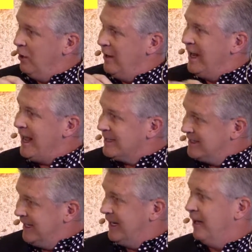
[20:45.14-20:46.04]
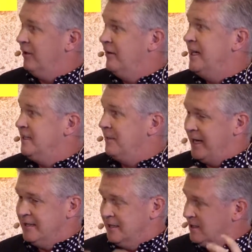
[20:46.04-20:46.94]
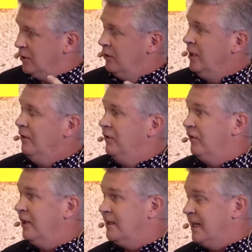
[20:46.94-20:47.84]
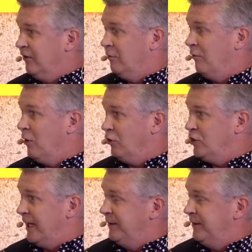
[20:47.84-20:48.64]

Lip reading: elastic kind of databases to facilitate some of blockchain.